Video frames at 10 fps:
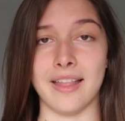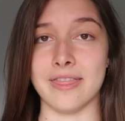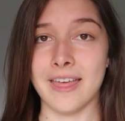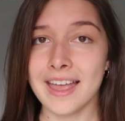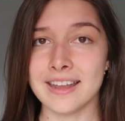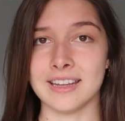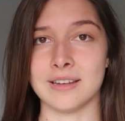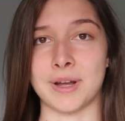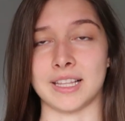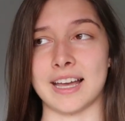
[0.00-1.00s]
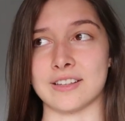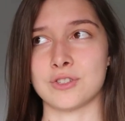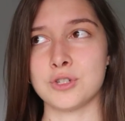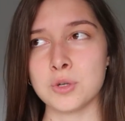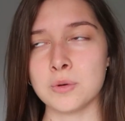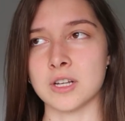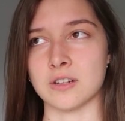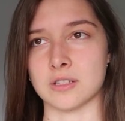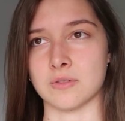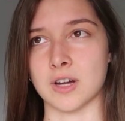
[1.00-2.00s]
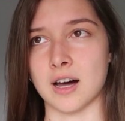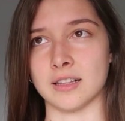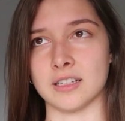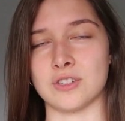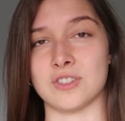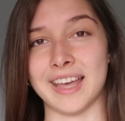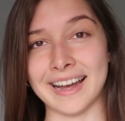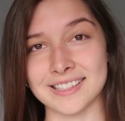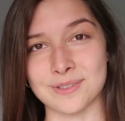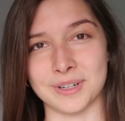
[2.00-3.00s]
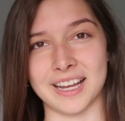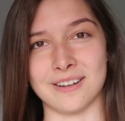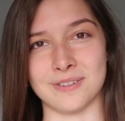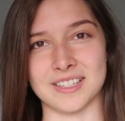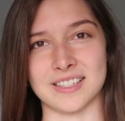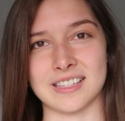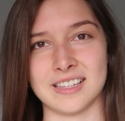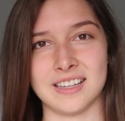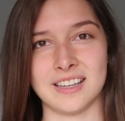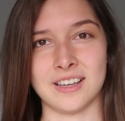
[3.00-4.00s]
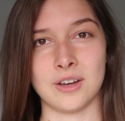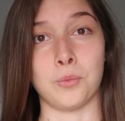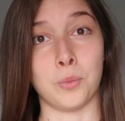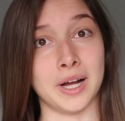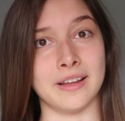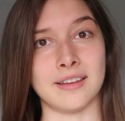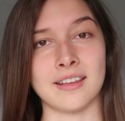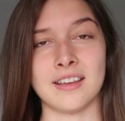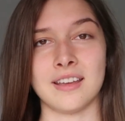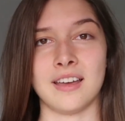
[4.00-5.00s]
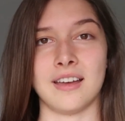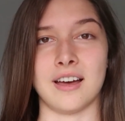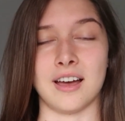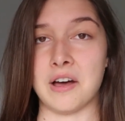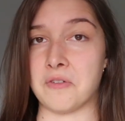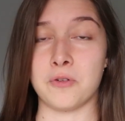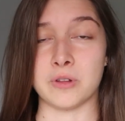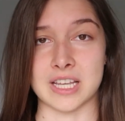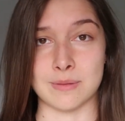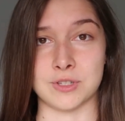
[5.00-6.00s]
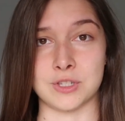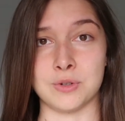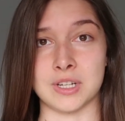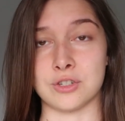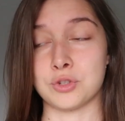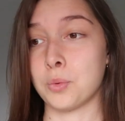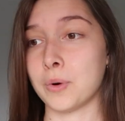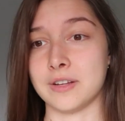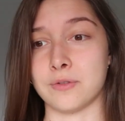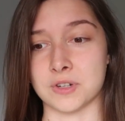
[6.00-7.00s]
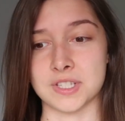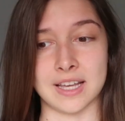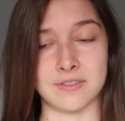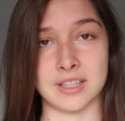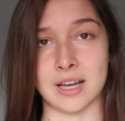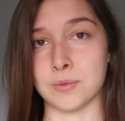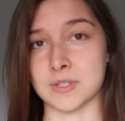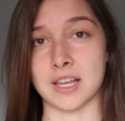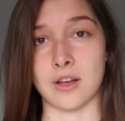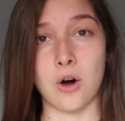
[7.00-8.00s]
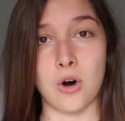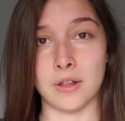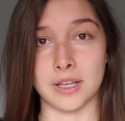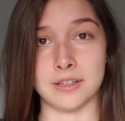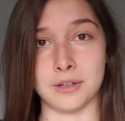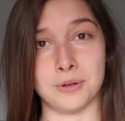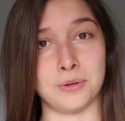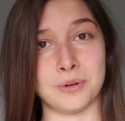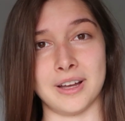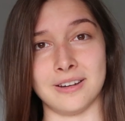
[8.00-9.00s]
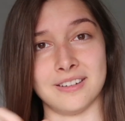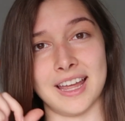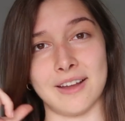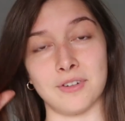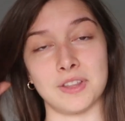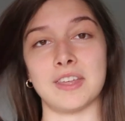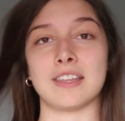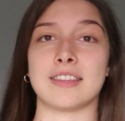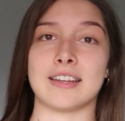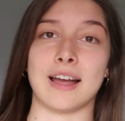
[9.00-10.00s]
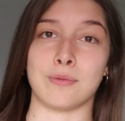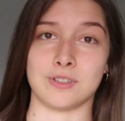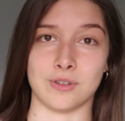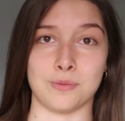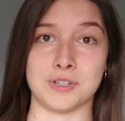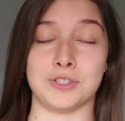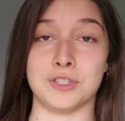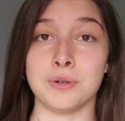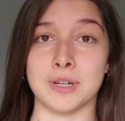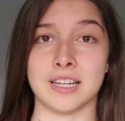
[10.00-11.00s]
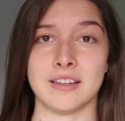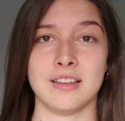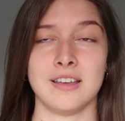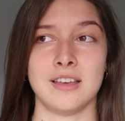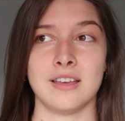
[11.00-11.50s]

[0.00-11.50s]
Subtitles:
And then in my last 2 years of college, that's when I was, one, a full-time student 24/7, that was like all I knew and everything that I was always doing.